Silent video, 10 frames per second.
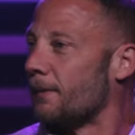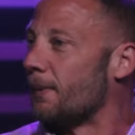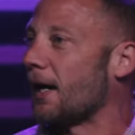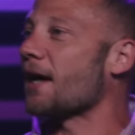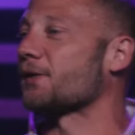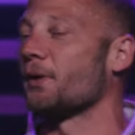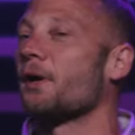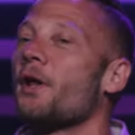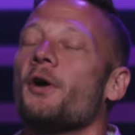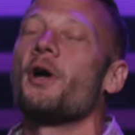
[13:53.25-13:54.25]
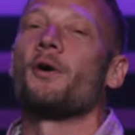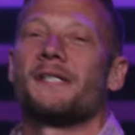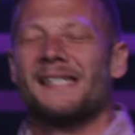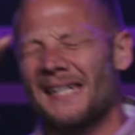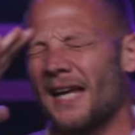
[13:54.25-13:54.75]
But God's going, no, no, no.
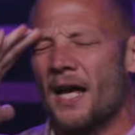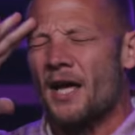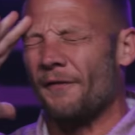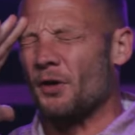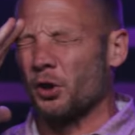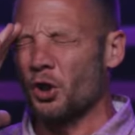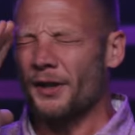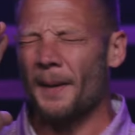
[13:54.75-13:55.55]
See, if you look